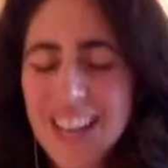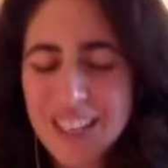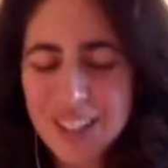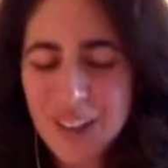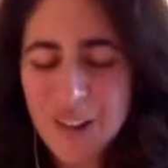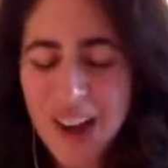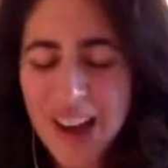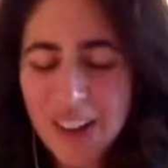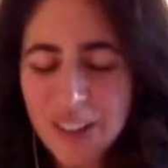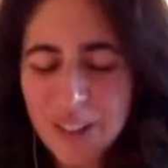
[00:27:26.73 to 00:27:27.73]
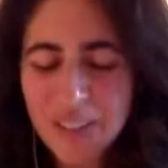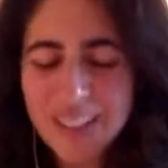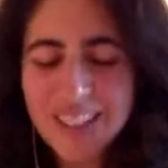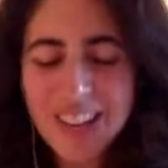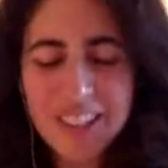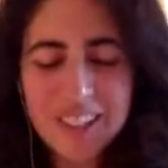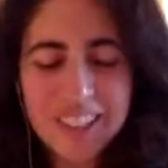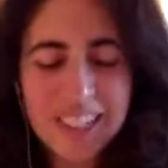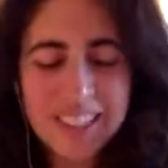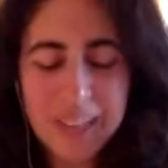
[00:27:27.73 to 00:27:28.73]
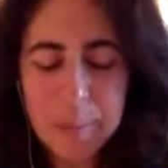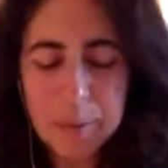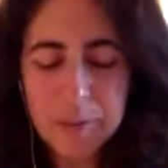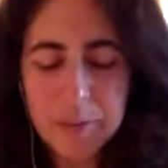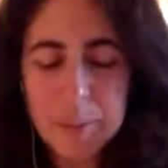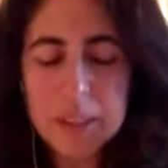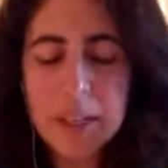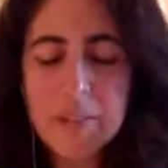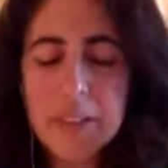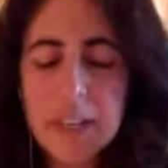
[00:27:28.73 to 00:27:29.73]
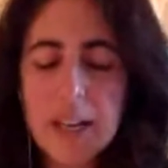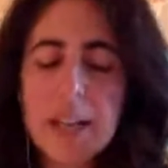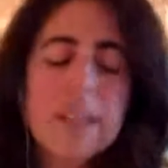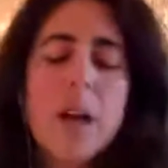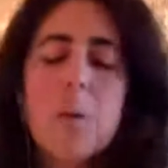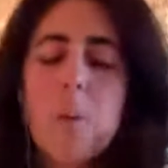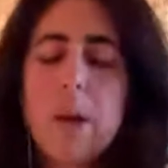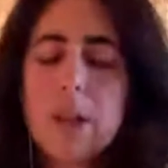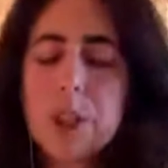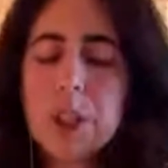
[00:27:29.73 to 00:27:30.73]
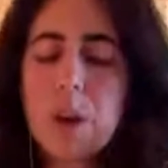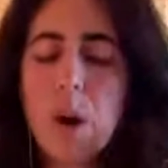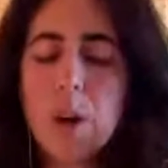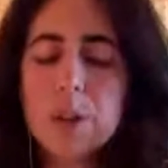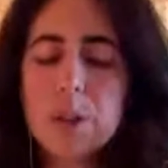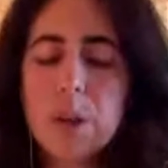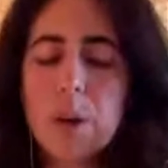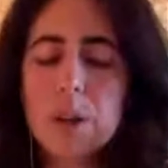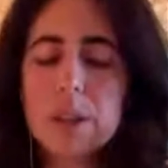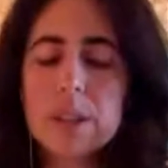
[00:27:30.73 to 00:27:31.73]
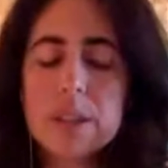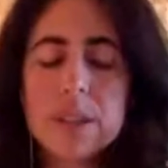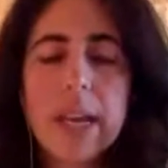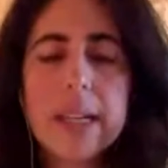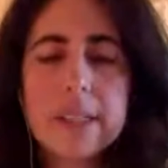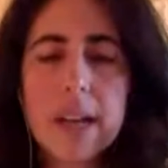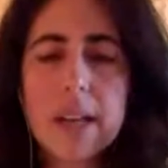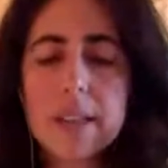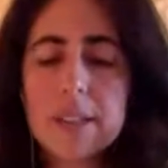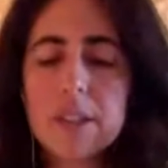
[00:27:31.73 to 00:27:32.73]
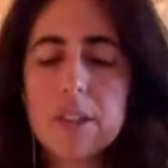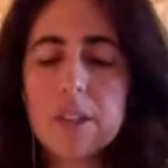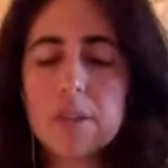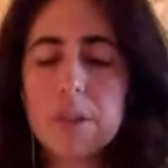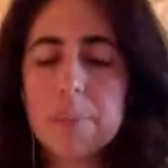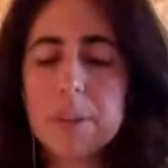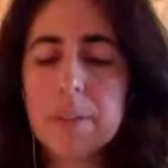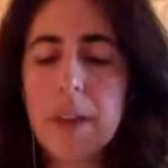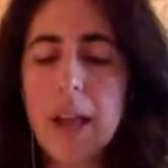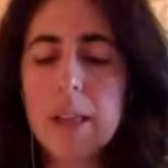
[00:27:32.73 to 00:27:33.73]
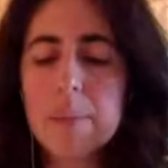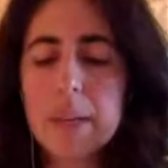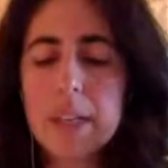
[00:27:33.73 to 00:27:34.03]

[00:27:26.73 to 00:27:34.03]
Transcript: So I also have another example from Olivia where she also takes on this descriptive element.